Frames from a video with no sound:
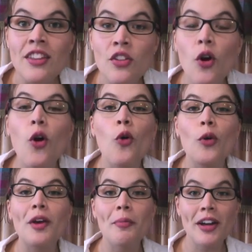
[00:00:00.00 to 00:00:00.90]
in the
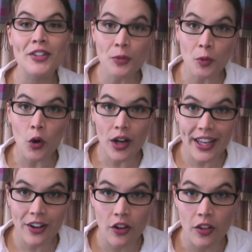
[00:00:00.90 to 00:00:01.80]
hallway about to
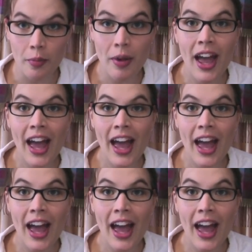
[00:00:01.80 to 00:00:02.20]
walk in on them.